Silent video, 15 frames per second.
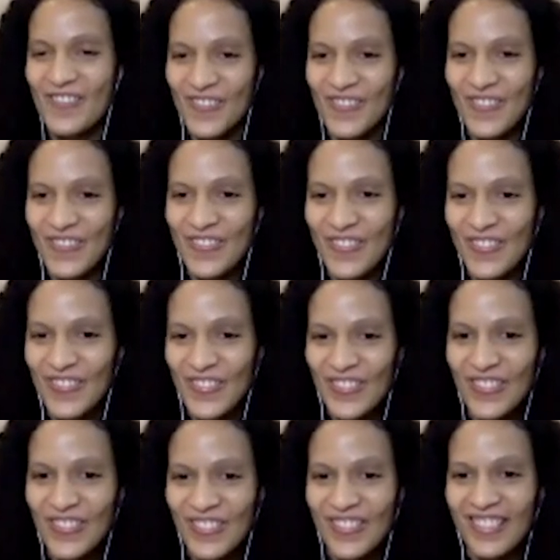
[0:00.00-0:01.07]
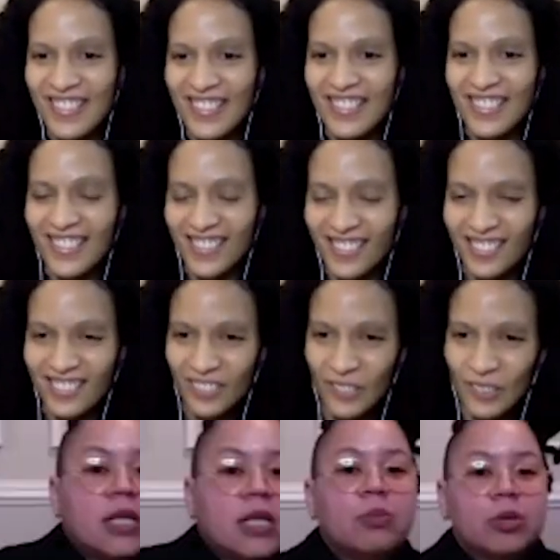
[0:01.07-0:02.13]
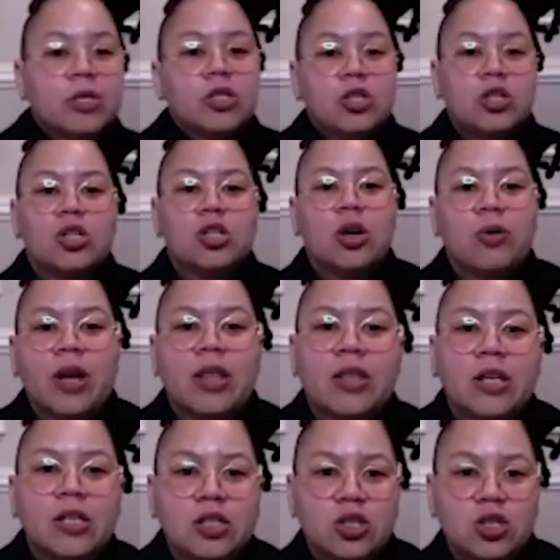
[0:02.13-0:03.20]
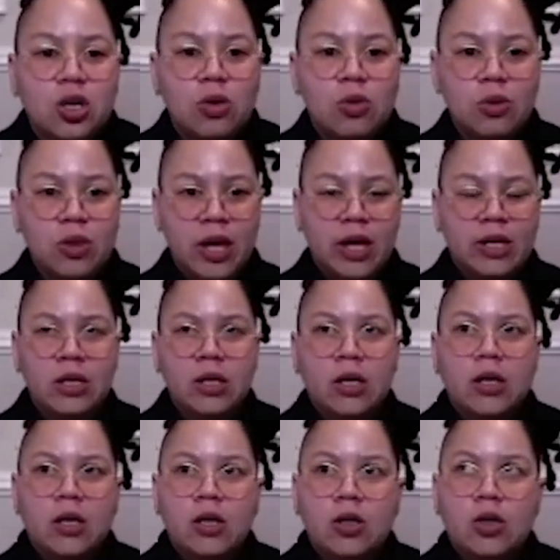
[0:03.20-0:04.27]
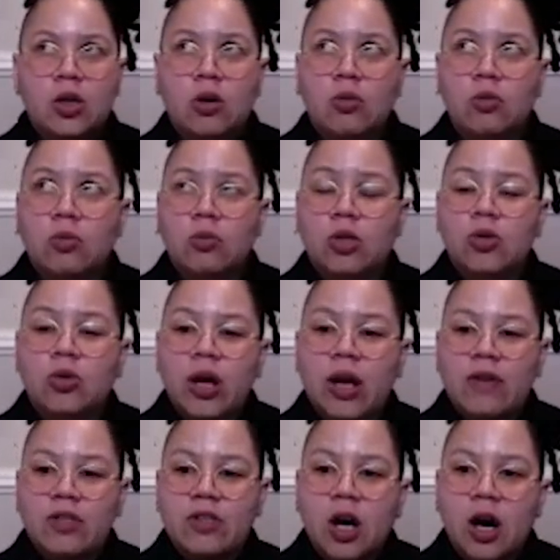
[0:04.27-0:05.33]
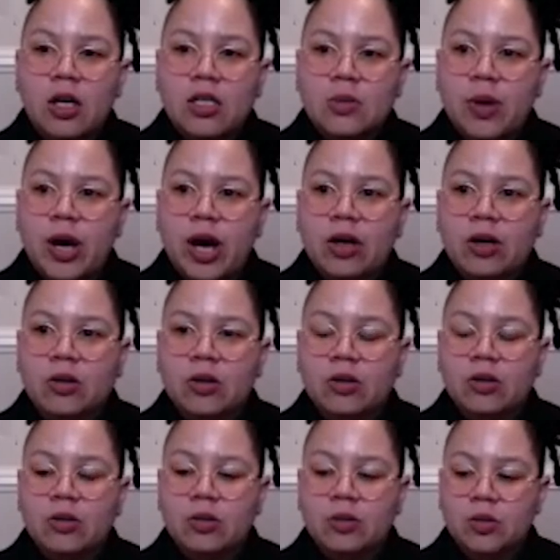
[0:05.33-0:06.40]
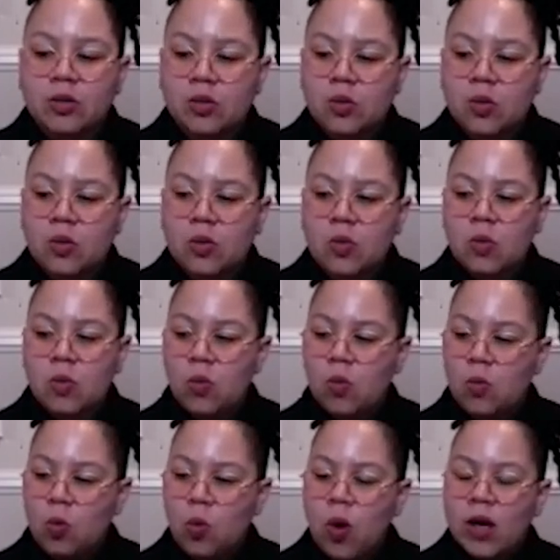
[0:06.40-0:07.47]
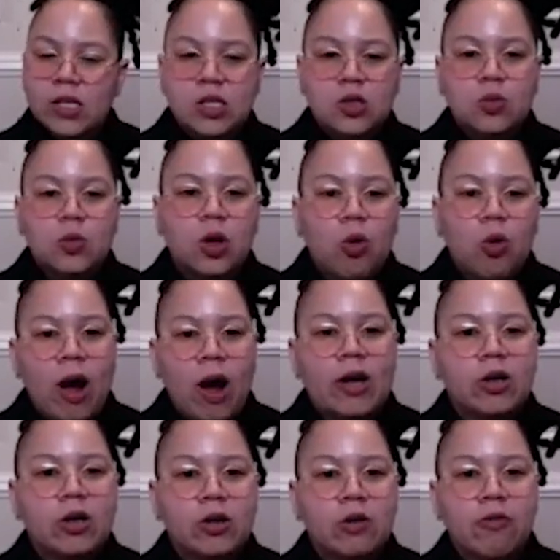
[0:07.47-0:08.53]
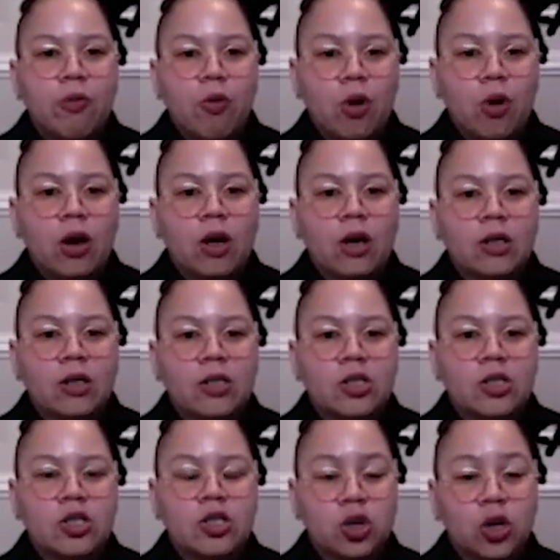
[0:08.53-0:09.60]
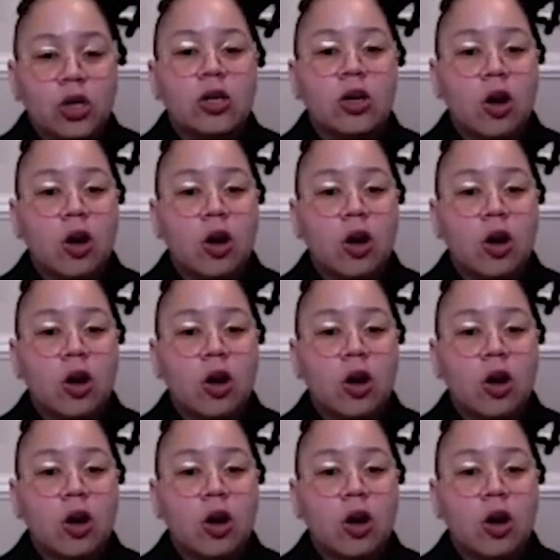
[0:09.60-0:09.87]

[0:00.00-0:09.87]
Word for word: you know, within this show, I think it's an ambitious show. And I think it's a show that, you know, you and I have talked about what is required for certain